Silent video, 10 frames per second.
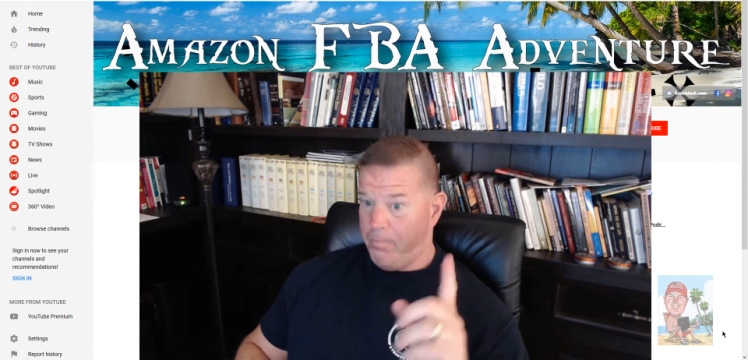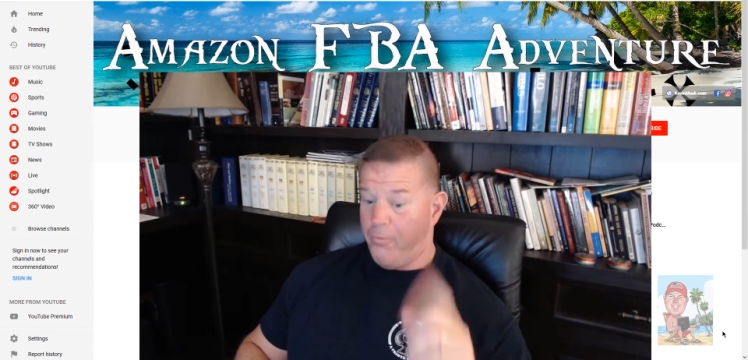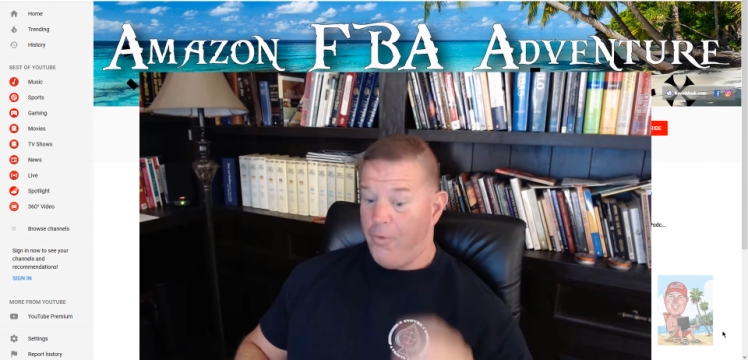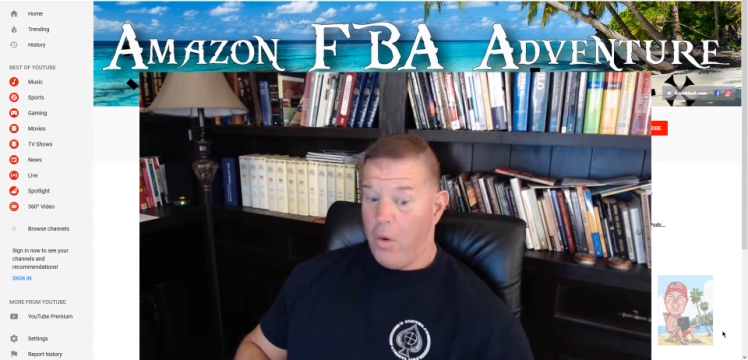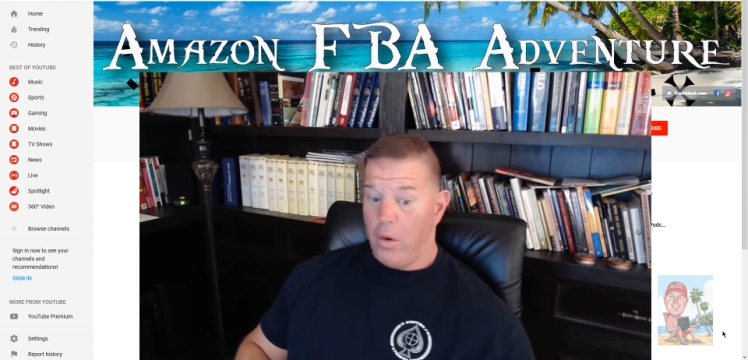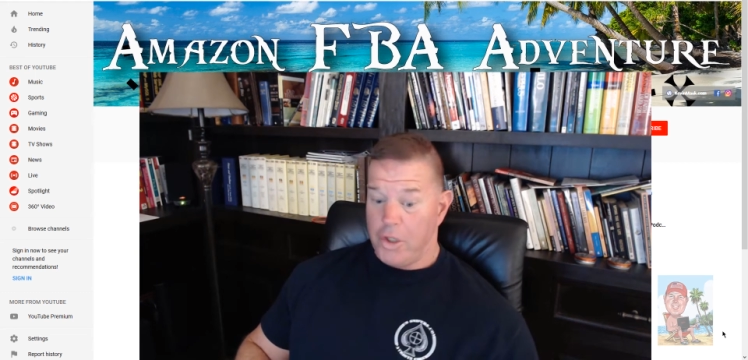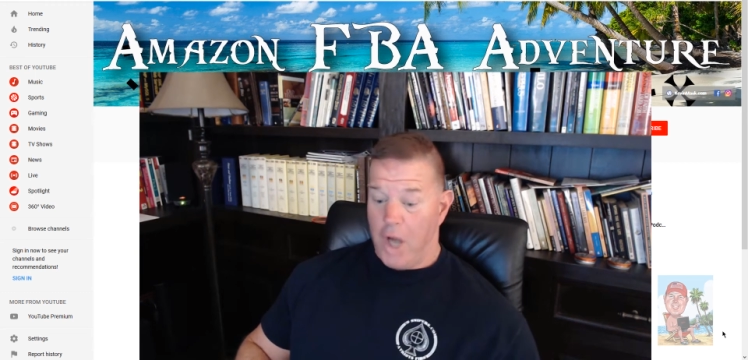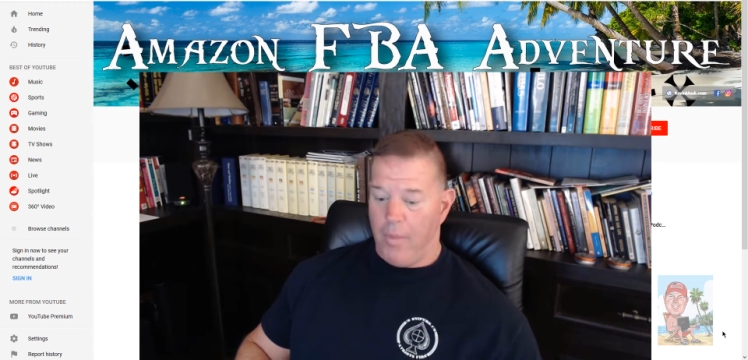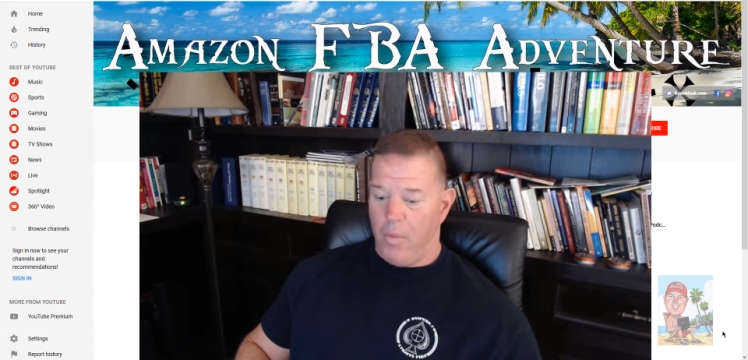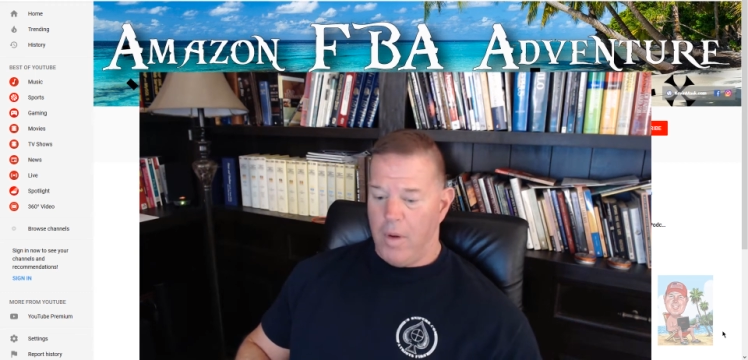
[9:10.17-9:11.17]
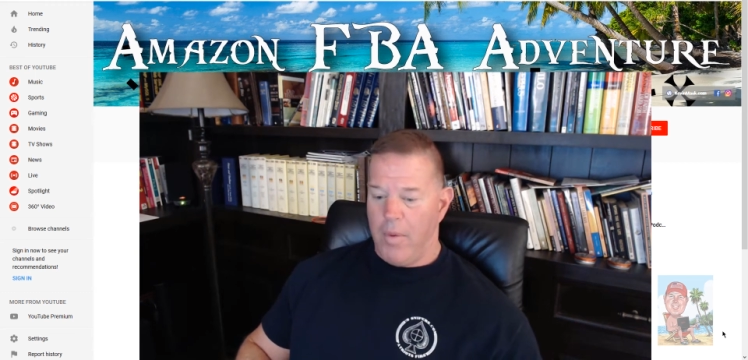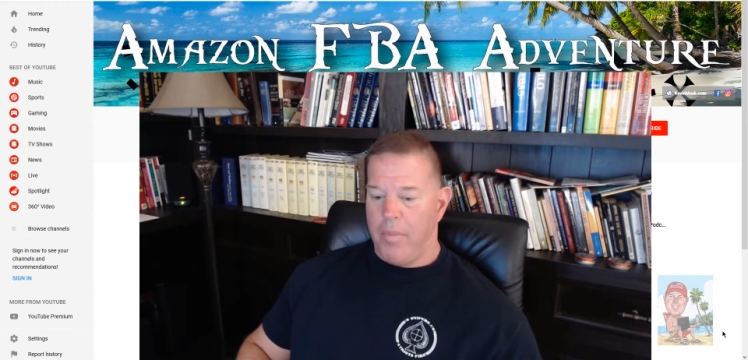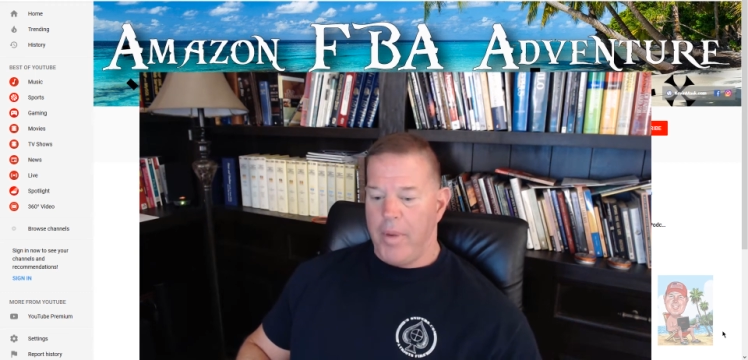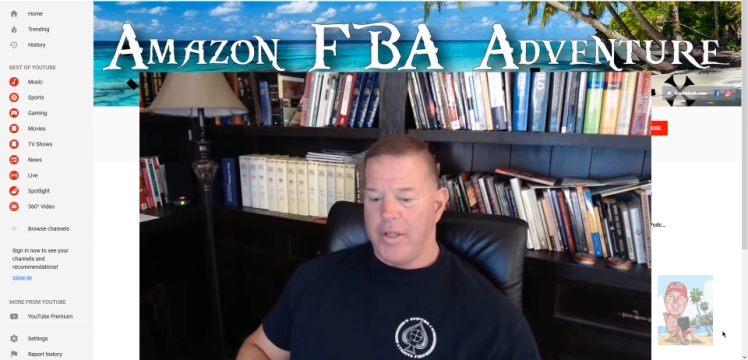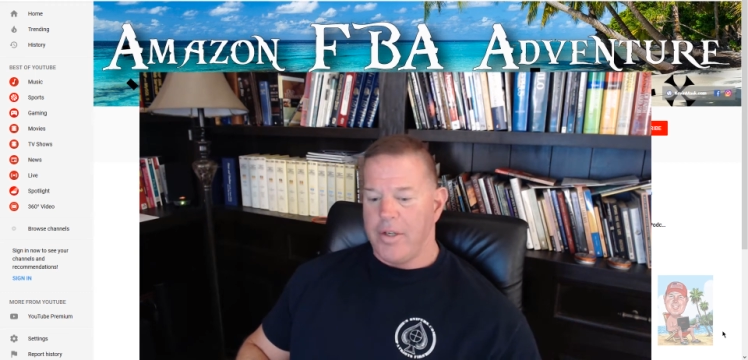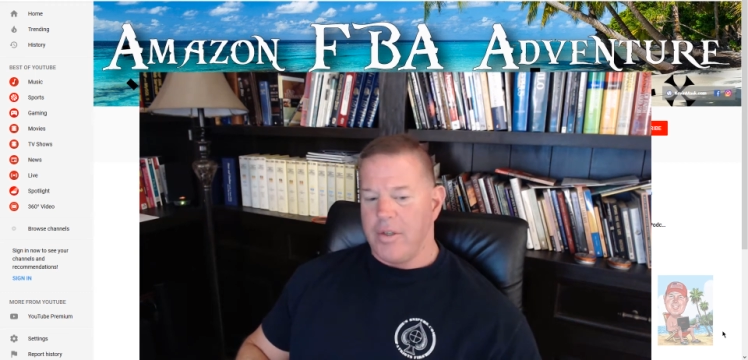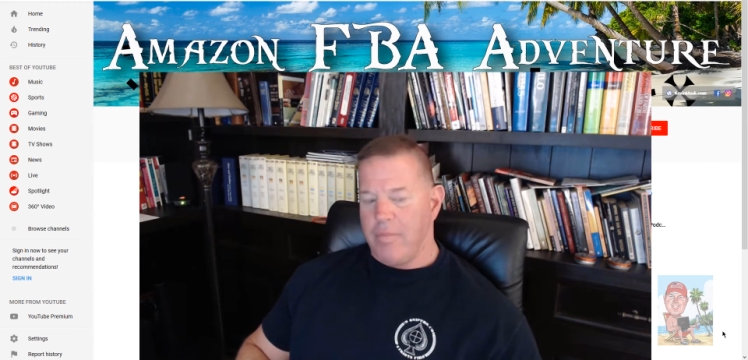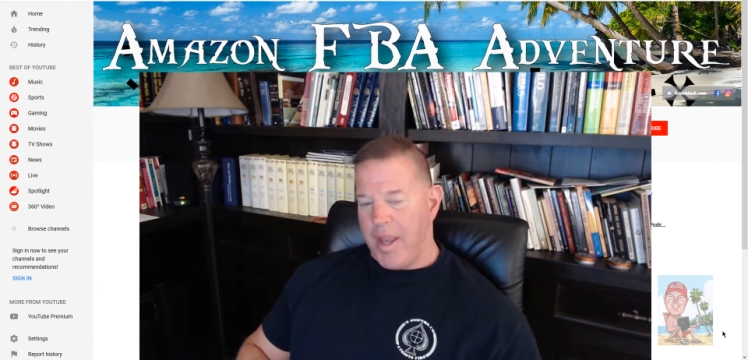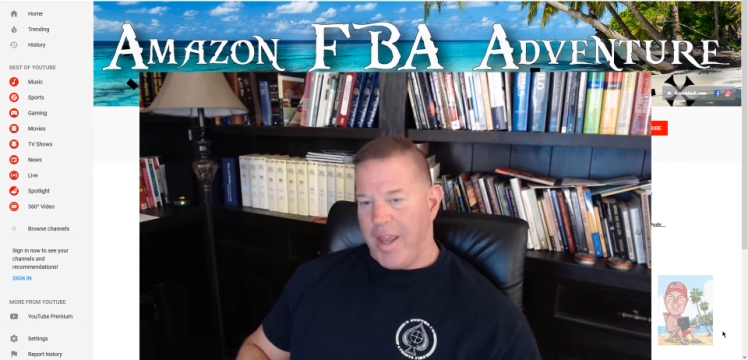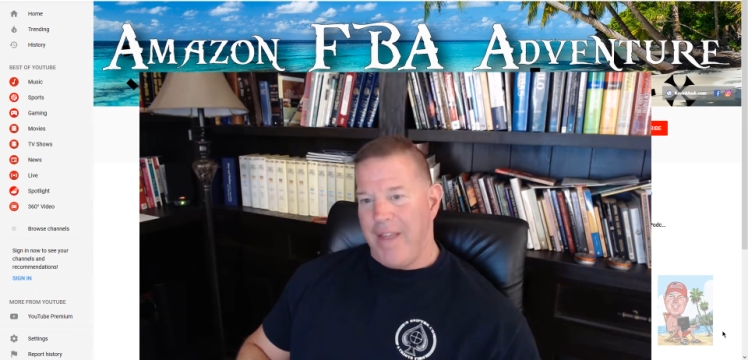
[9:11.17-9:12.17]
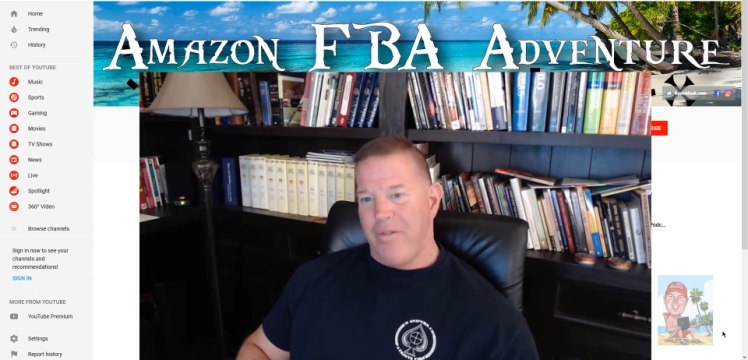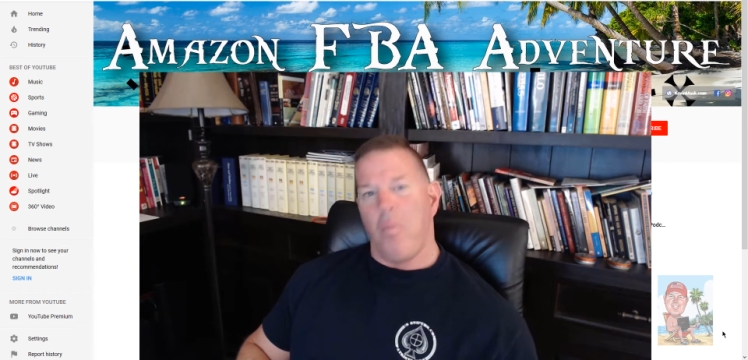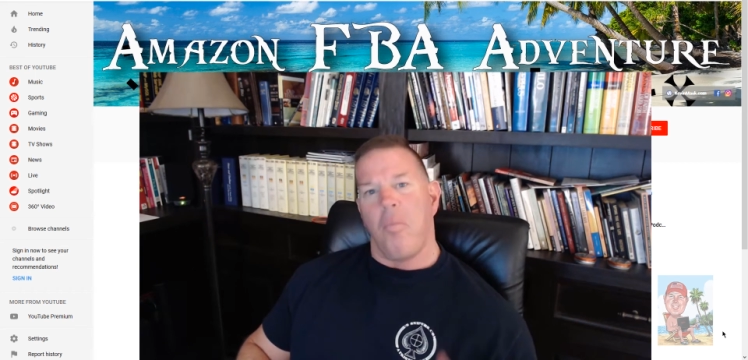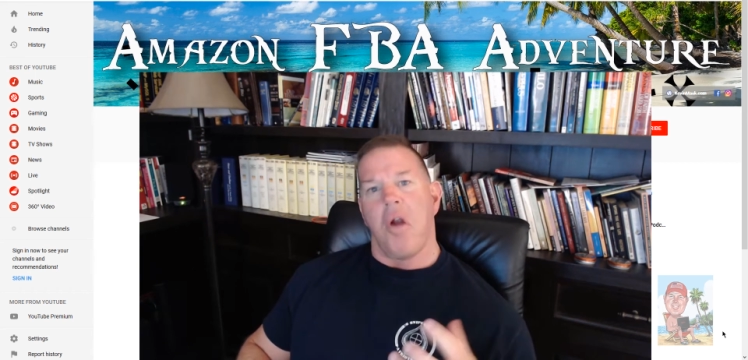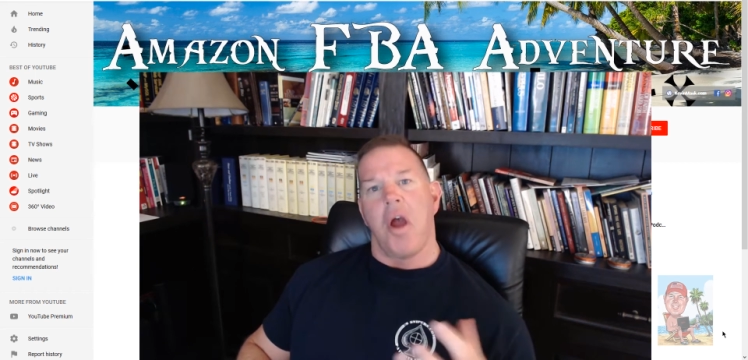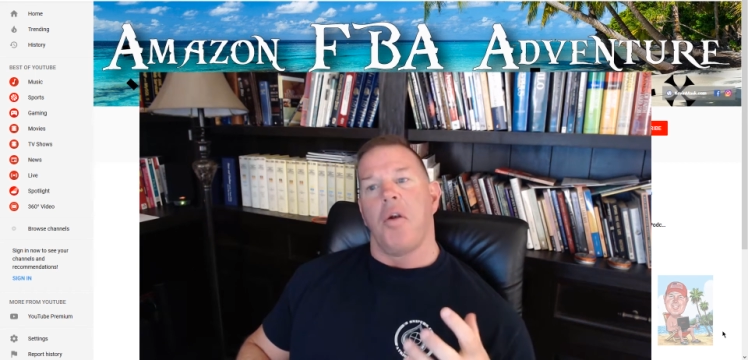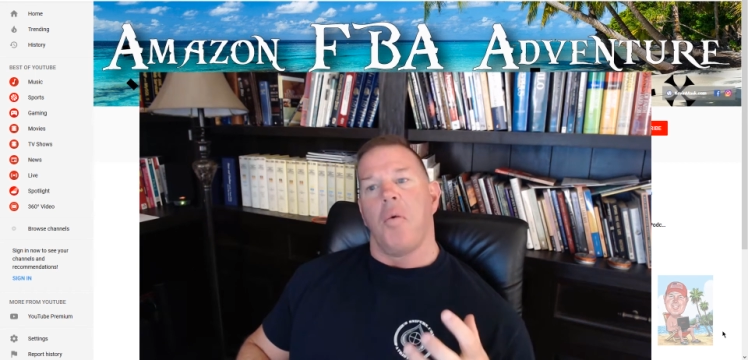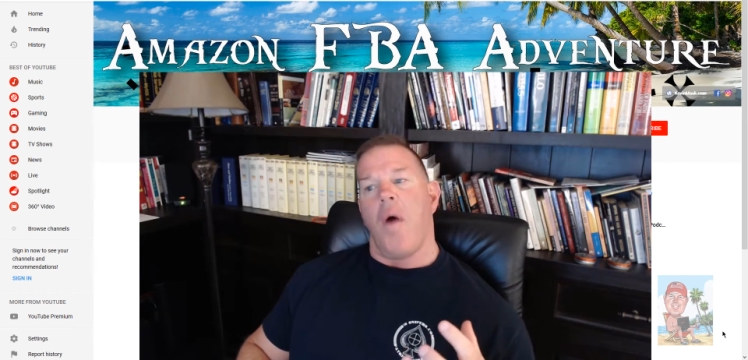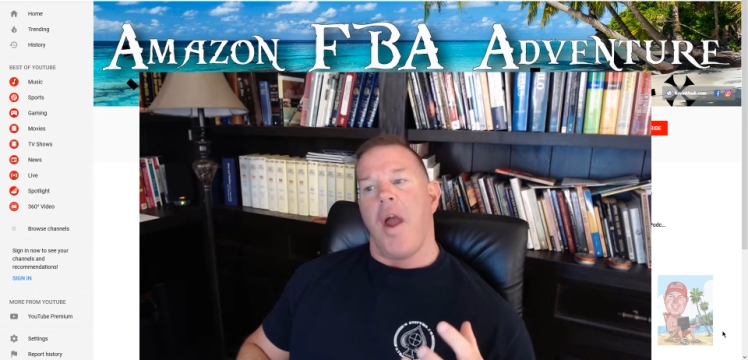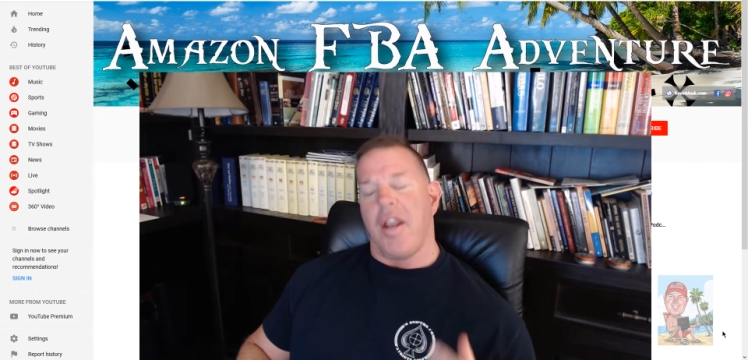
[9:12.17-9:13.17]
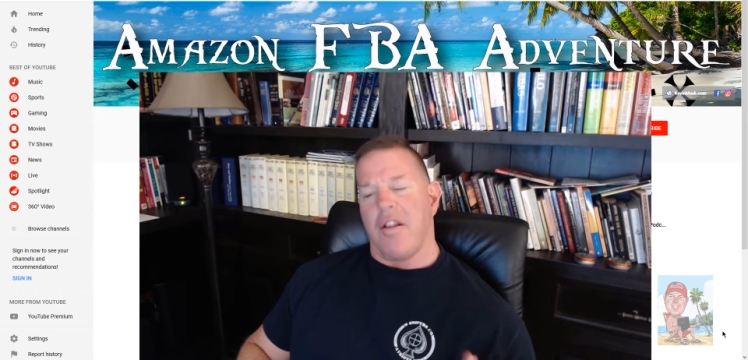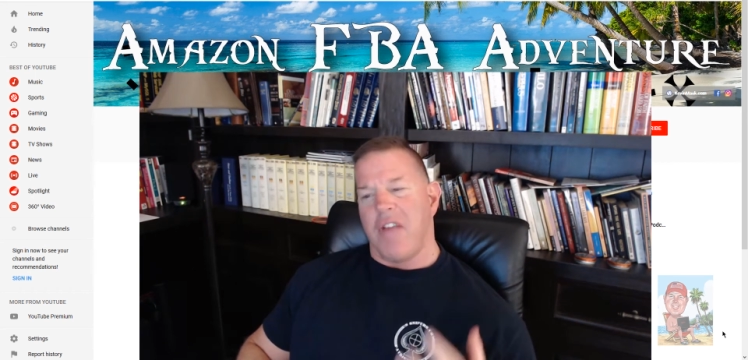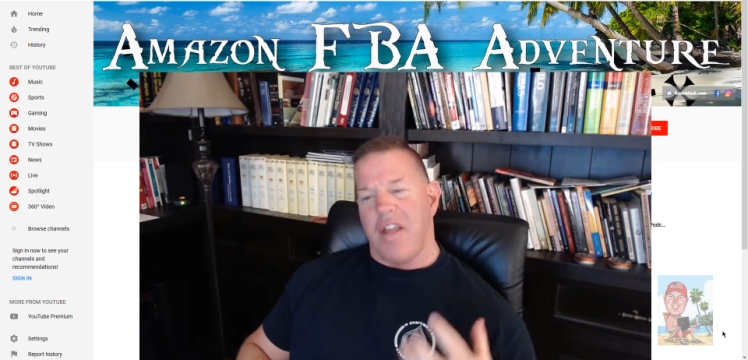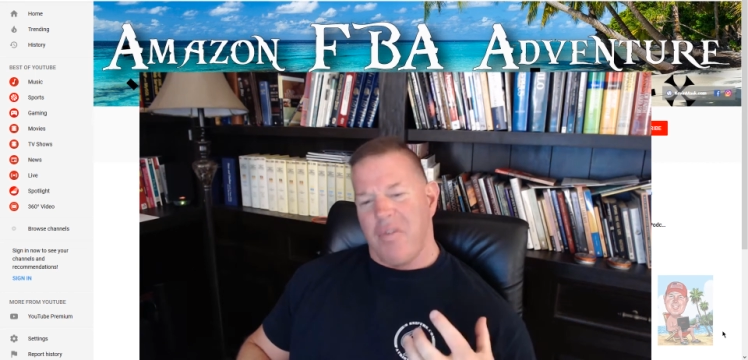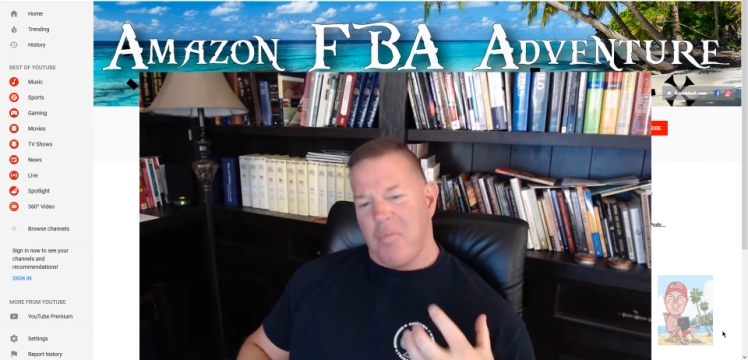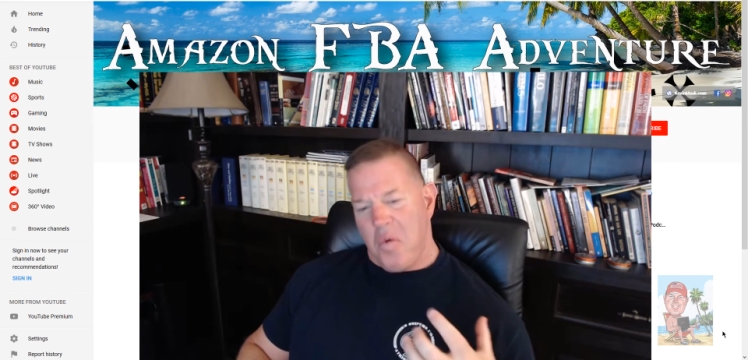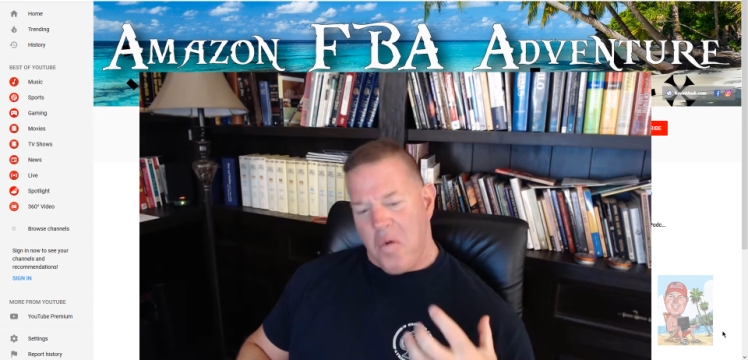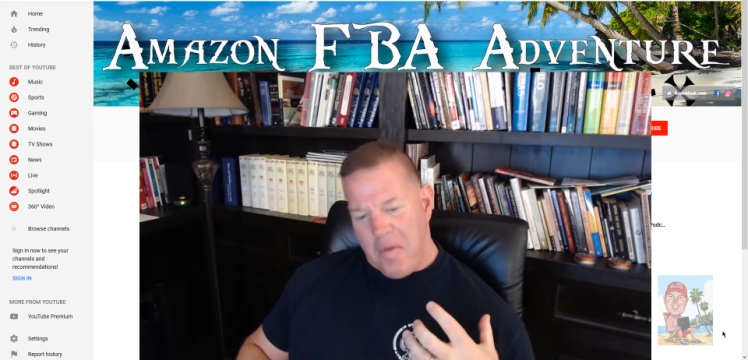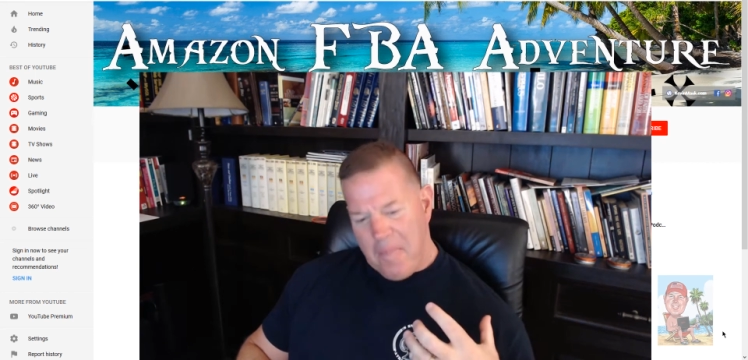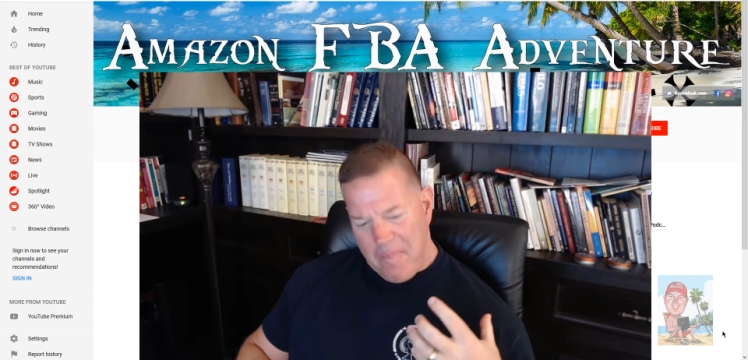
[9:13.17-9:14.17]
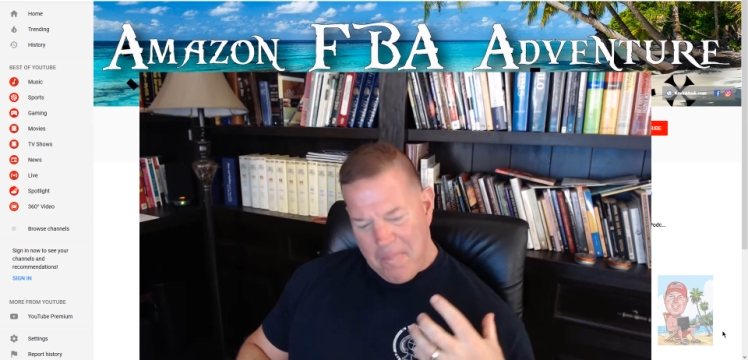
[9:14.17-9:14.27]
Photoshop one of my pictures and make it even brighter white, look even more